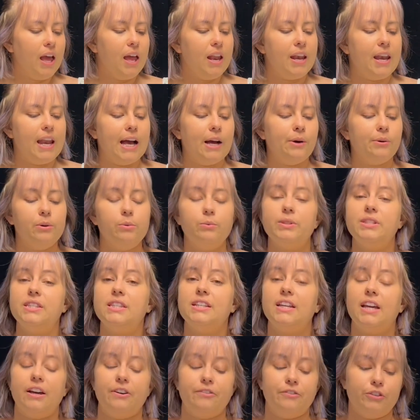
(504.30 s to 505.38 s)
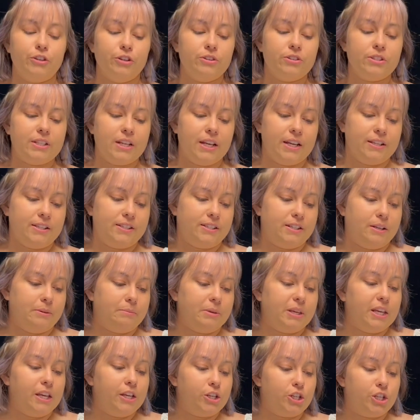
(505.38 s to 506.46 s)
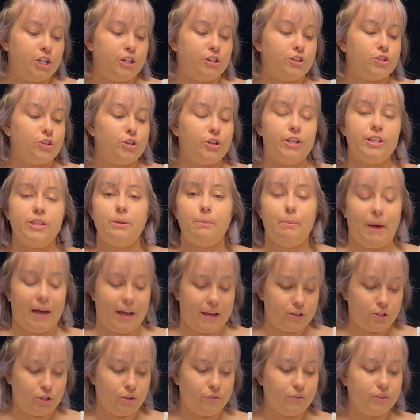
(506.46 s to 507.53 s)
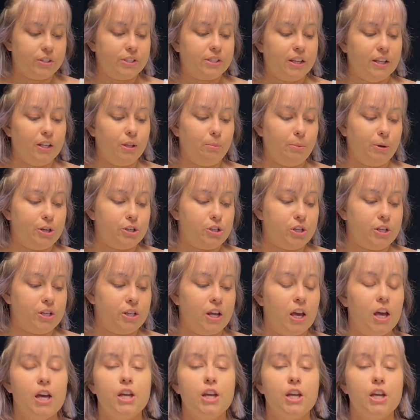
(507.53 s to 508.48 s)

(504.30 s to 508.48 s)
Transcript: Now it was the governor's custom each year during the Passover celebration